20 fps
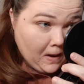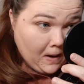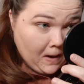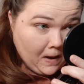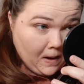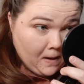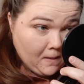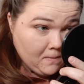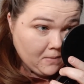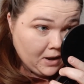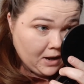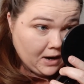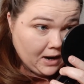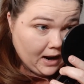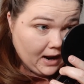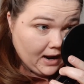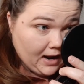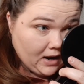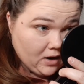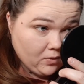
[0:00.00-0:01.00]

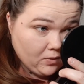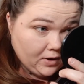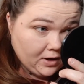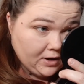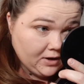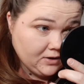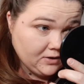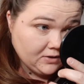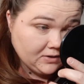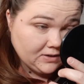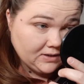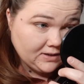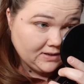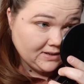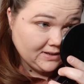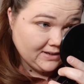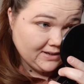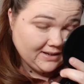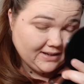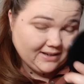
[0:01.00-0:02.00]
And how I used to,